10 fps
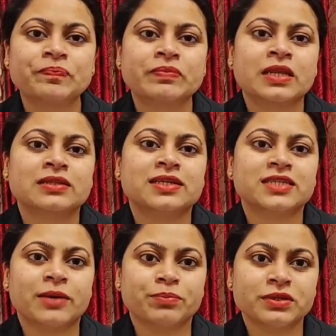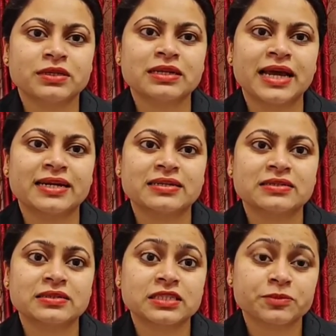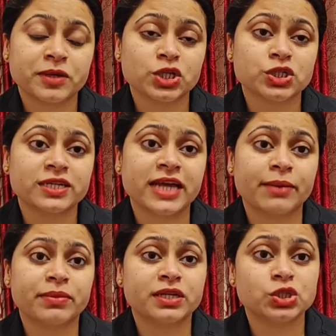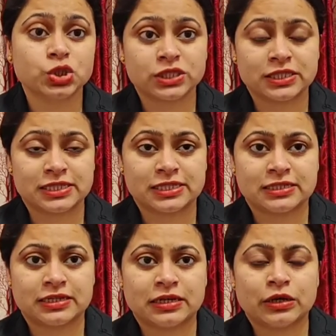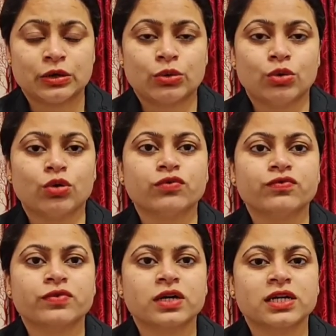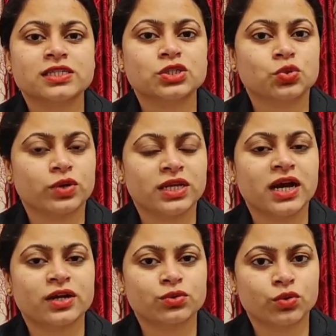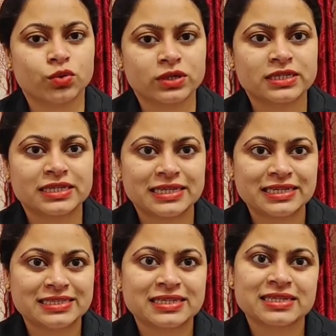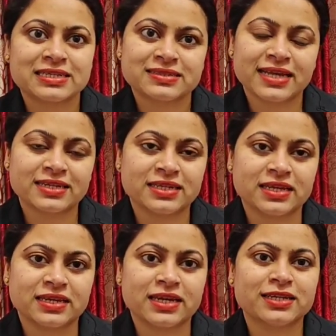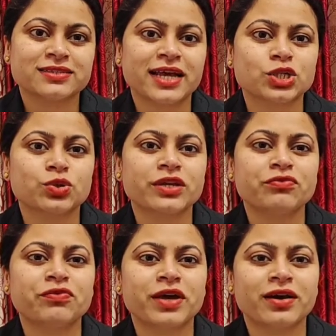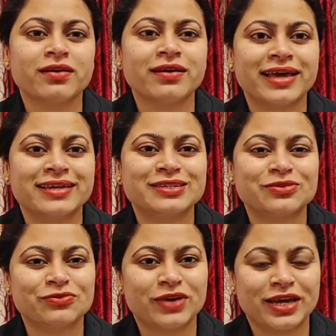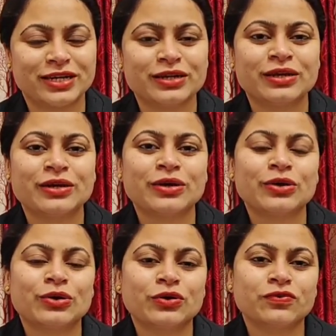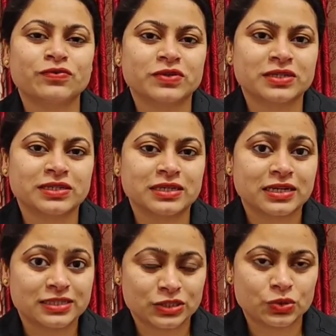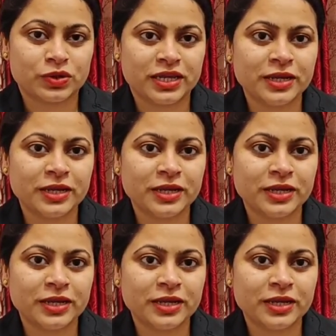The temporal and spatial dimensions of a story are called its setting. It is actually where and when of a story,